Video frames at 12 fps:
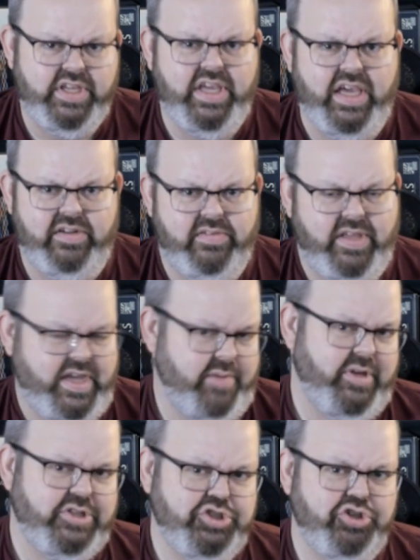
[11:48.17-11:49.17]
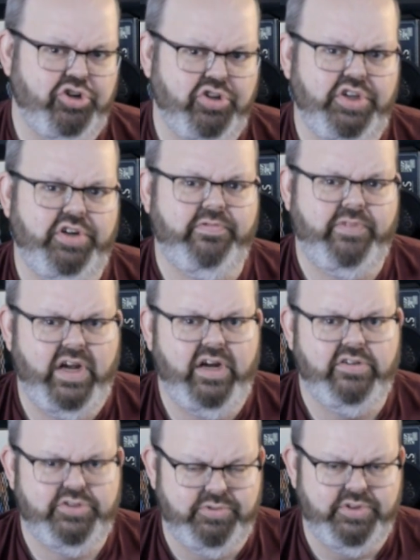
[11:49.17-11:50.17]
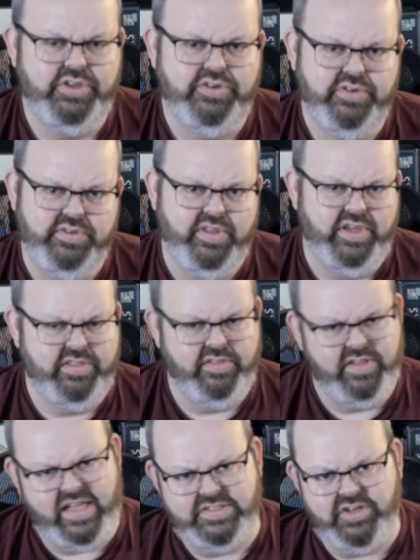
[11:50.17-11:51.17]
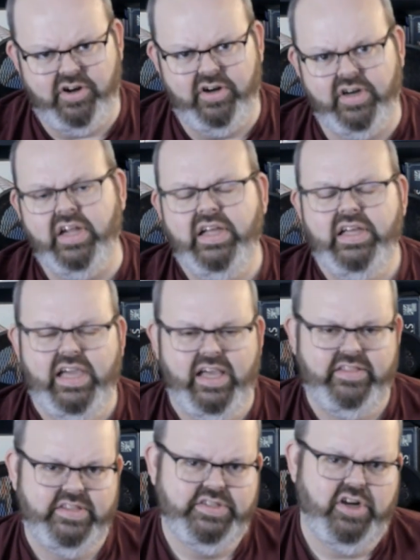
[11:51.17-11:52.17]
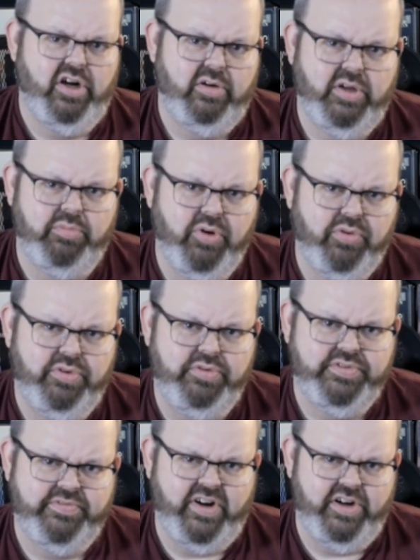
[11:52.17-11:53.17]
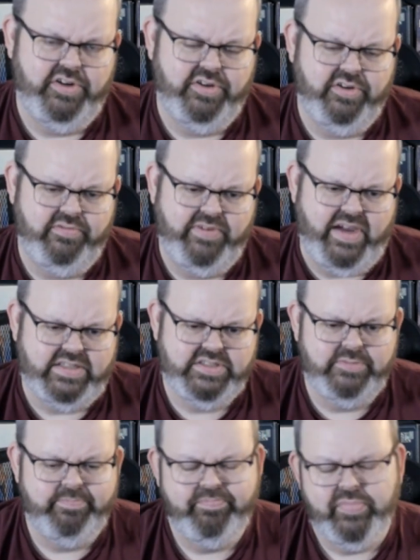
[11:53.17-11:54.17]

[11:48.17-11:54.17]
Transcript: Again, like I mentioned earlier, fire is really good. Like the last card and this card can both use fire to good effect.